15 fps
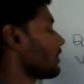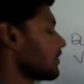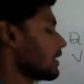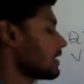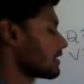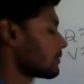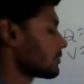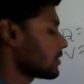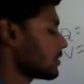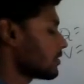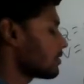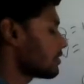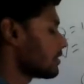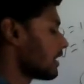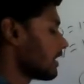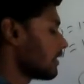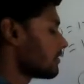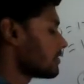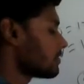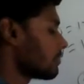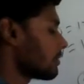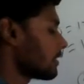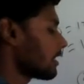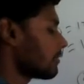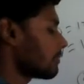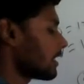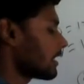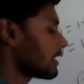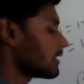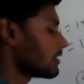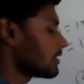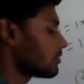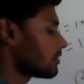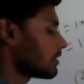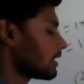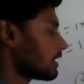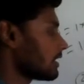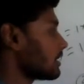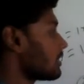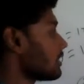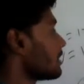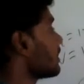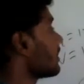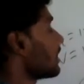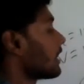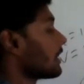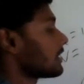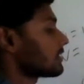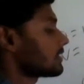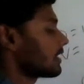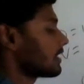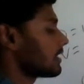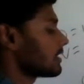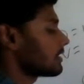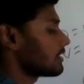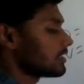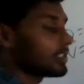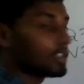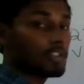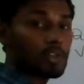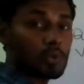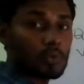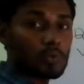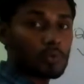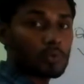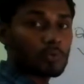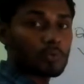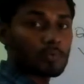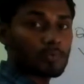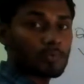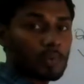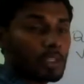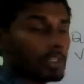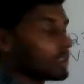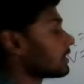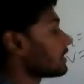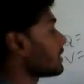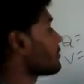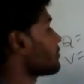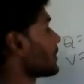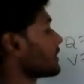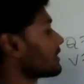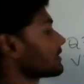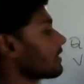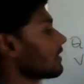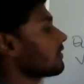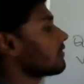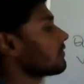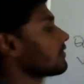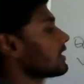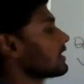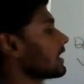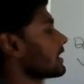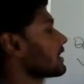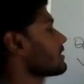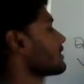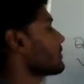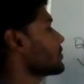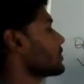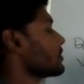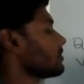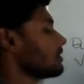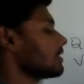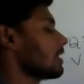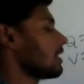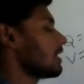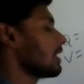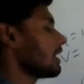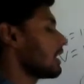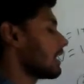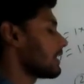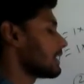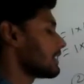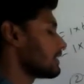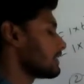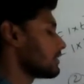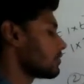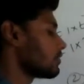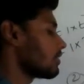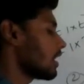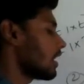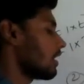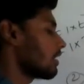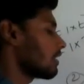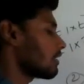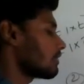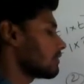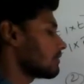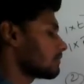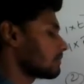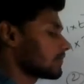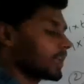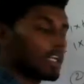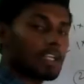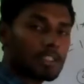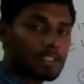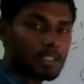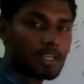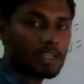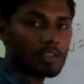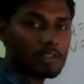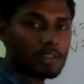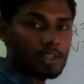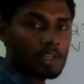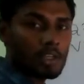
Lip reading: If I will substitute, which will become I into T, understand, into, in place of V I can substitute I into R. Understand?